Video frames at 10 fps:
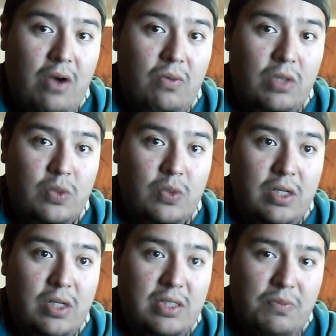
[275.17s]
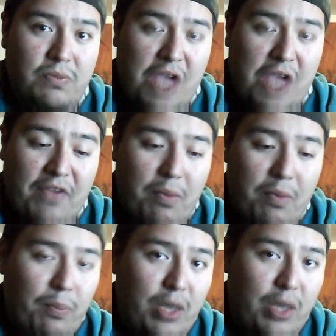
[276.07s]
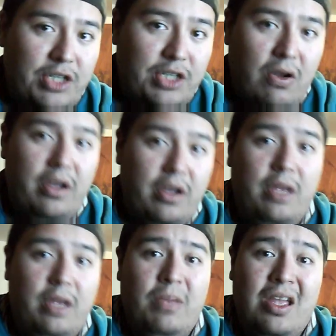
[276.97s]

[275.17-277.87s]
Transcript: which was you have to put pressure on him,